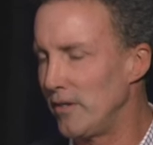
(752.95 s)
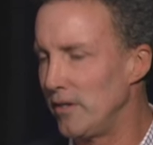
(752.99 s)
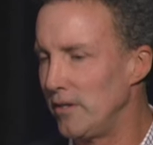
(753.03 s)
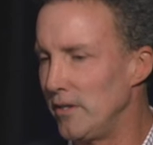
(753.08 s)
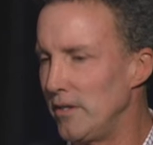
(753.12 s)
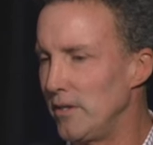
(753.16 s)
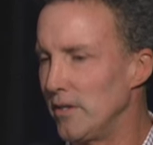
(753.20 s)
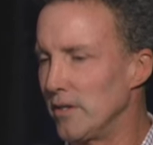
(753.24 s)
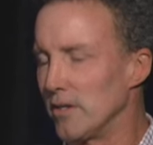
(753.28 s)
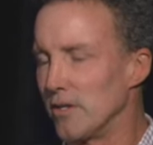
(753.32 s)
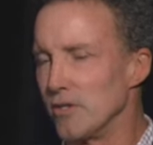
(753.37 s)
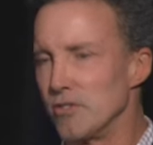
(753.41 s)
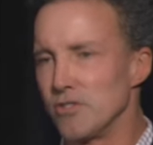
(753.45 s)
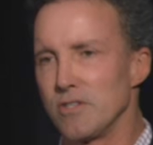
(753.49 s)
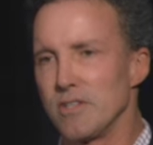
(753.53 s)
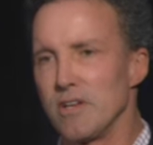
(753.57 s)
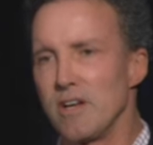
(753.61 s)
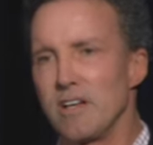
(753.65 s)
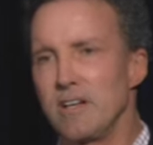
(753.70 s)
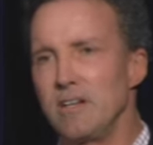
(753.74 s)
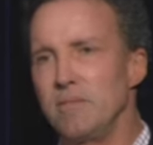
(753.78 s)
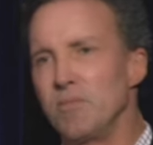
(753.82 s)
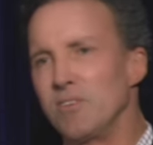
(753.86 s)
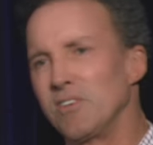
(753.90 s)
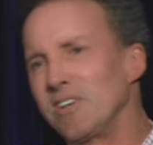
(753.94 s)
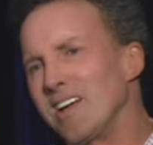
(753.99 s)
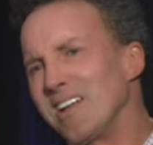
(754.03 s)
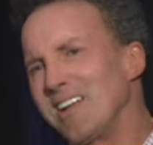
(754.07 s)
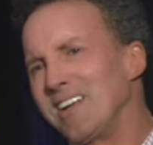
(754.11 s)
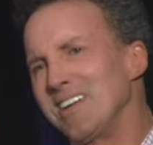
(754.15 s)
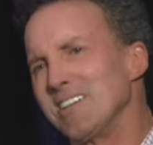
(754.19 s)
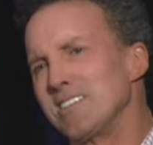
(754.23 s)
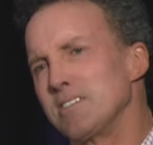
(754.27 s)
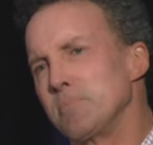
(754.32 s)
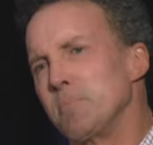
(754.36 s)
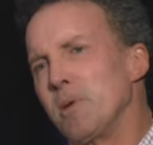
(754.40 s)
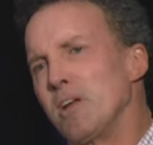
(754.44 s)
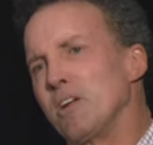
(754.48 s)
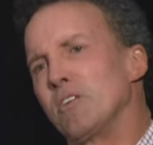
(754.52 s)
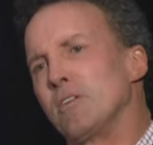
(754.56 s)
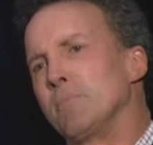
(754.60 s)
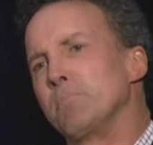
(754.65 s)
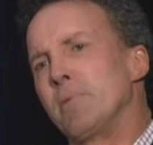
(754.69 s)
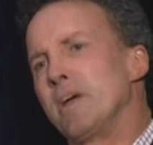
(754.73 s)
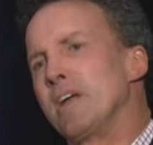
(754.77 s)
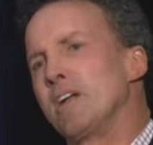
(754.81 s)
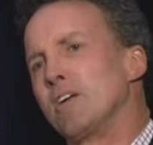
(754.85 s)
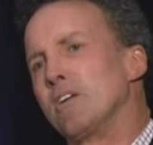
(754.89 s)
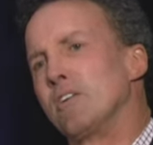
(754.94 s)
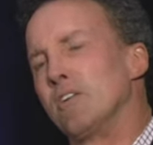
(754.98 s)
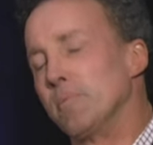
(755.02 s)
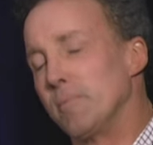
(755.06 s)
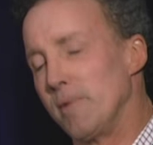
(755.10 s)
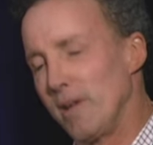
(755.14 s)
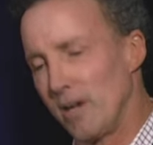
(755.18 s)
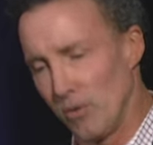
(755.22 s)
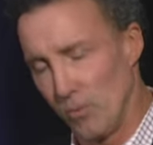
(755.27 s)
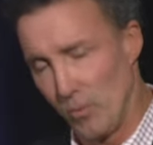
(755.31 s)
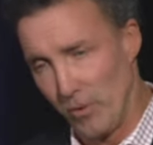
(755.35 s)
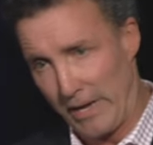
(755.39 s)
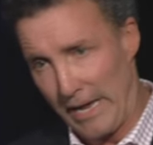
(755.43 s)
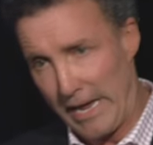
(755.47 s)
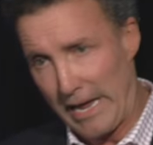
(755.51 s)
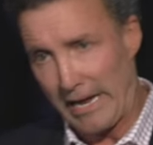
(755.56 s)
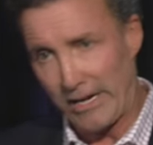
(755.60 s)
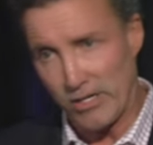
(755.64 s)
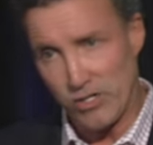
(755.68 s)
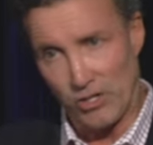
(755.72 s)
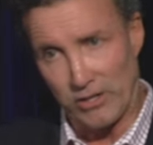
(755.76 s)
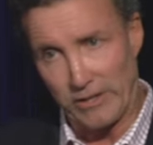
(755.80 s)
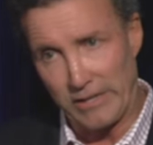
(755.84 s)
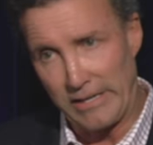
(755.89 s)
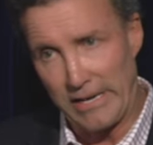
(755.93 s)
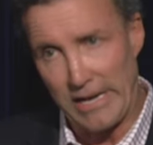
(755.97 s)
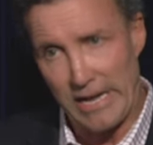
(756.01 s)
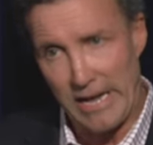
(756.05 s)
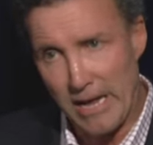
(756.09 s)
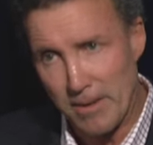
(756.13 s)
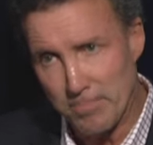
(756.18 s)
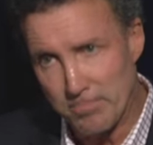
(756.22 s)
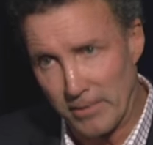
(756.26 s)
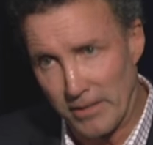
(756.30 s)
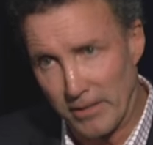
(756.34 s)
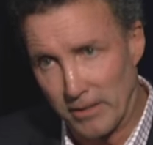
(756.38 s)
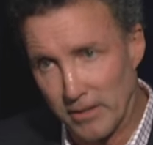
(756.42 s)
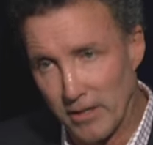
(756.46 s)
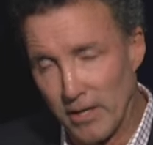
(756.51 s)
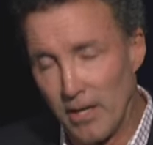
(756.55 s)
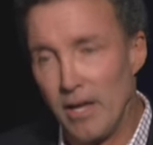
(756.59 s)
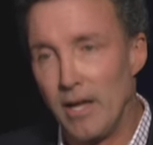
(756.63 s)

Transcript: the years, the honeymoon kind of gets better and better no matter what actually happened,